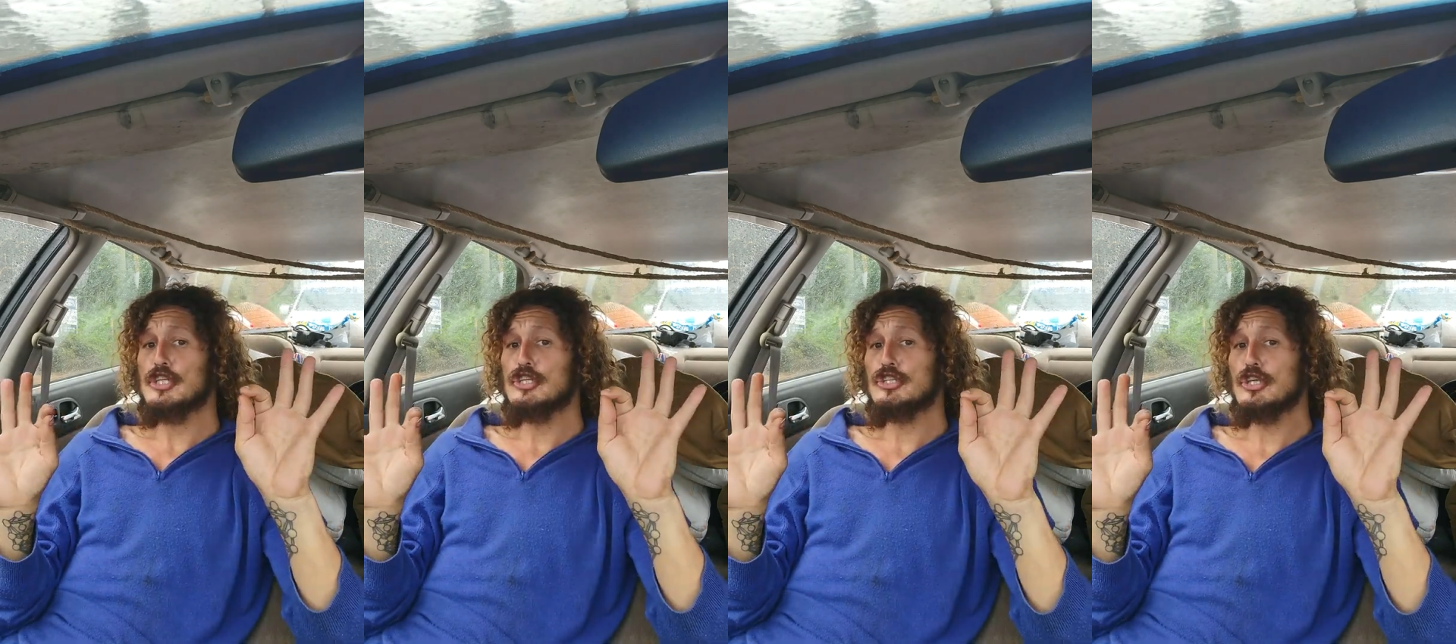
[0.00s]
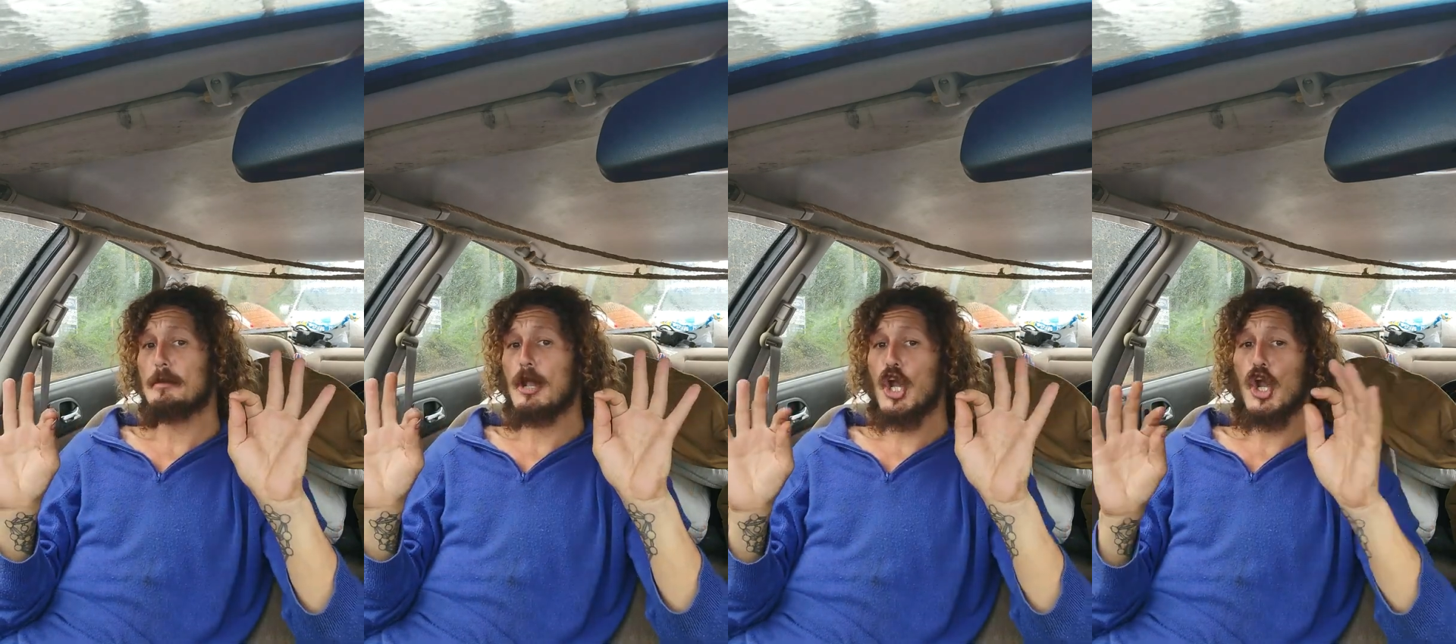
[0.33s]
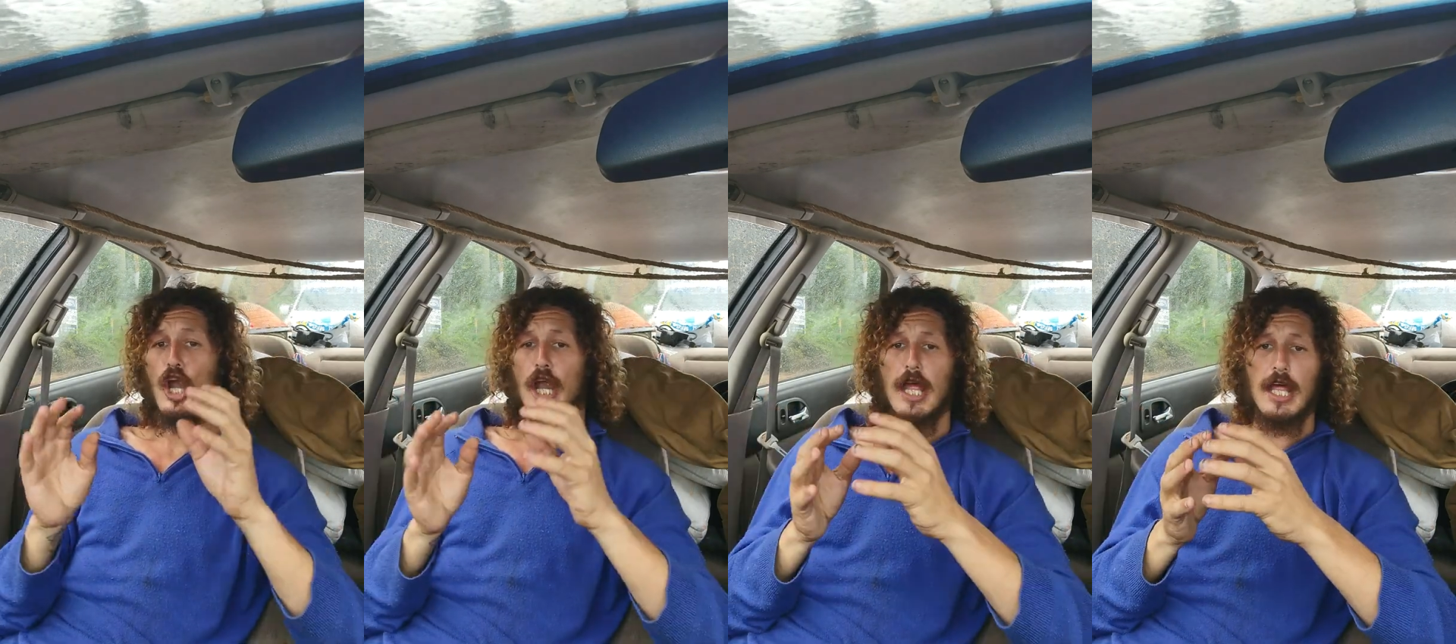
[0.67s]

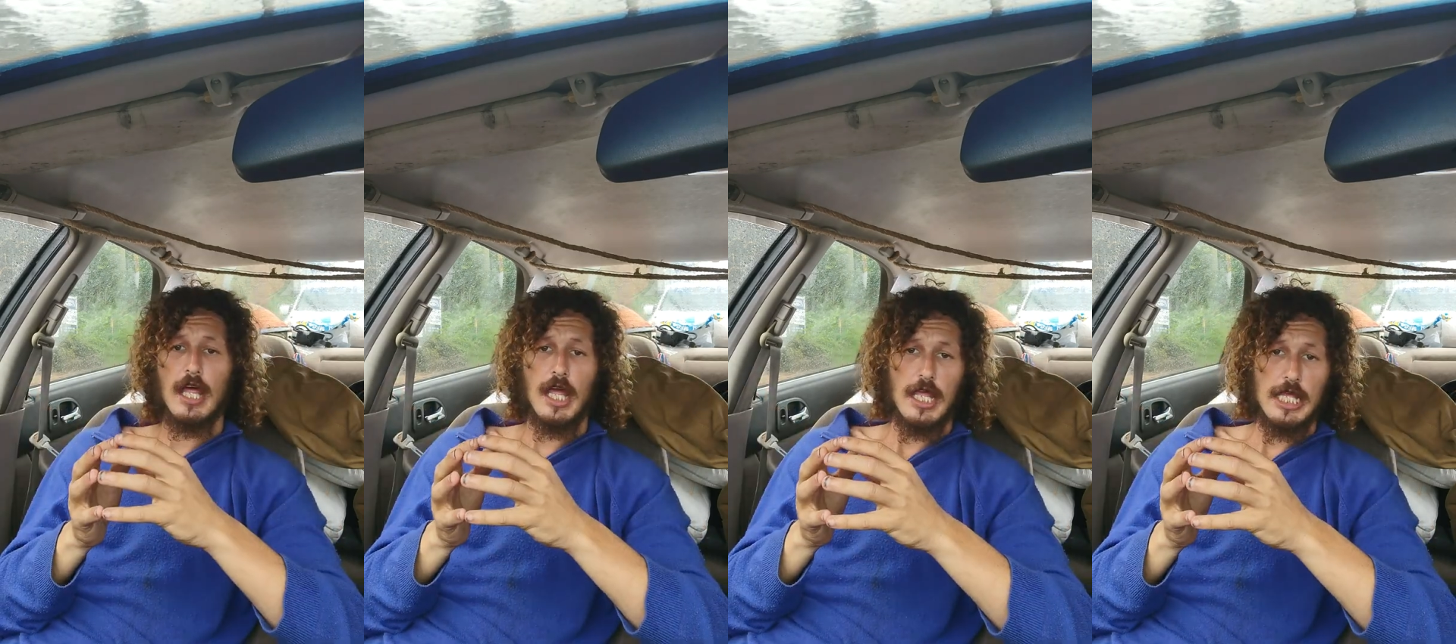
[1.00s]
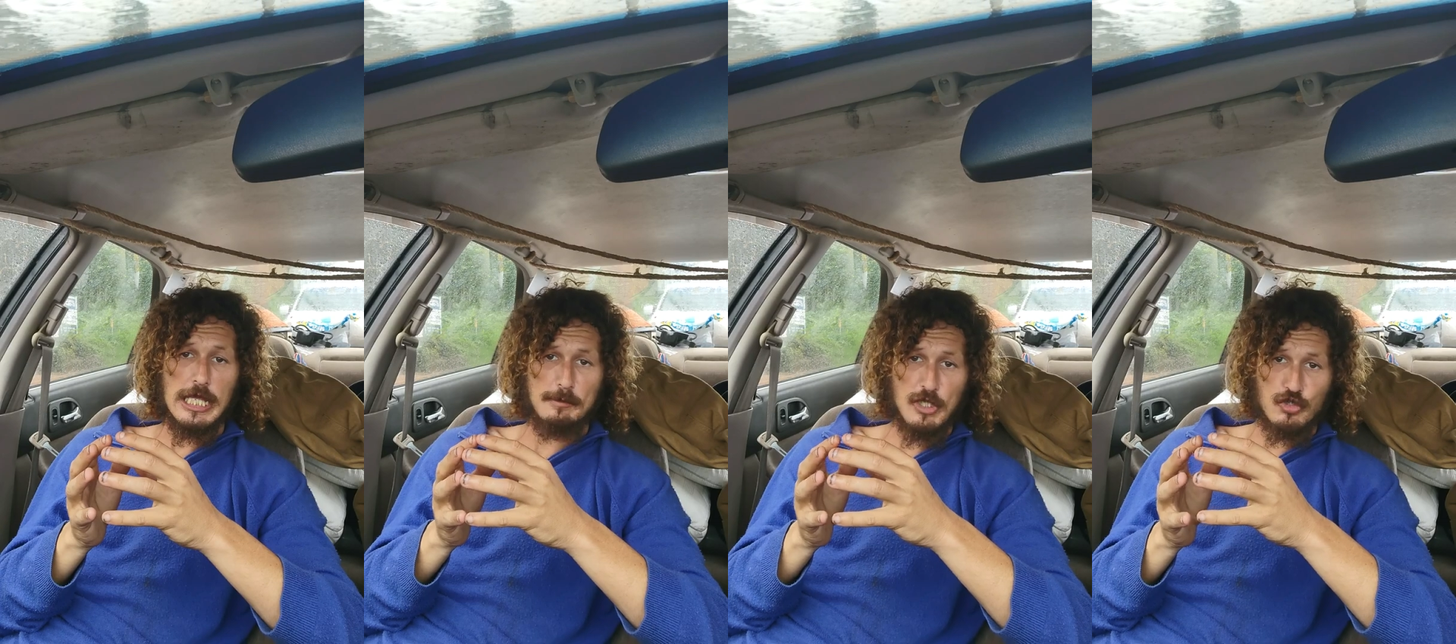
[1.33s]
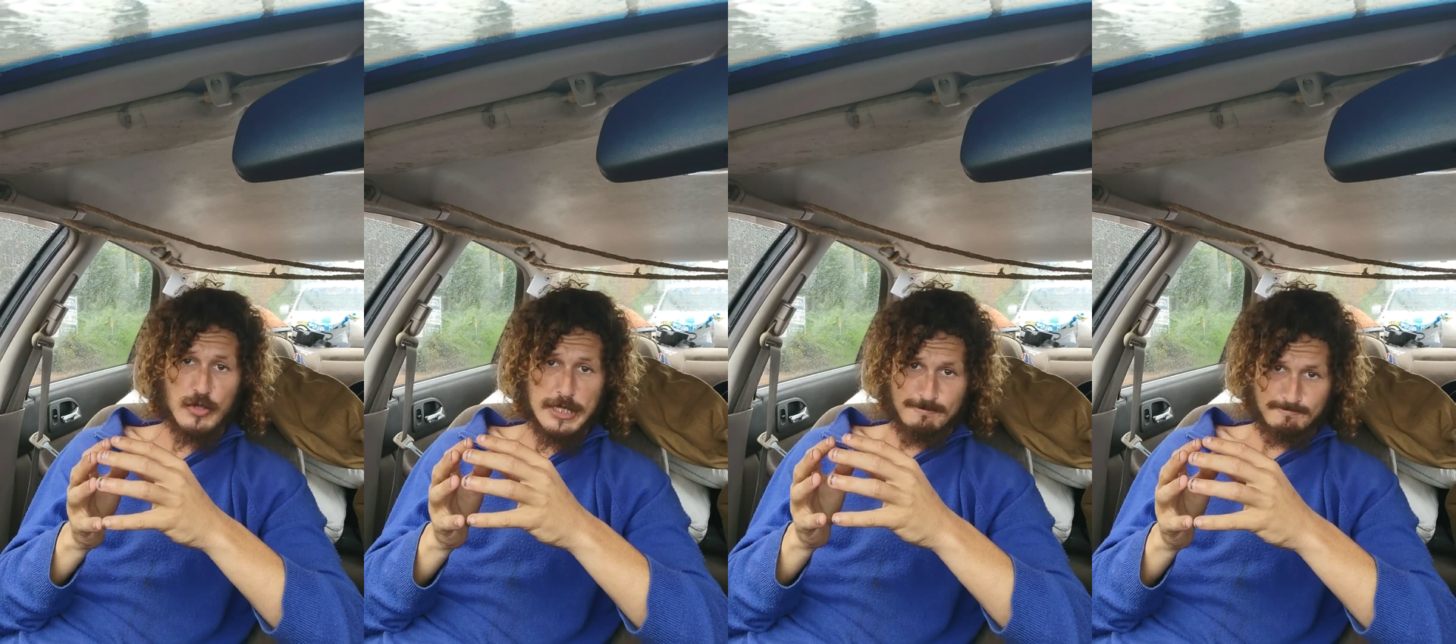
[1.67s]
similar imagery,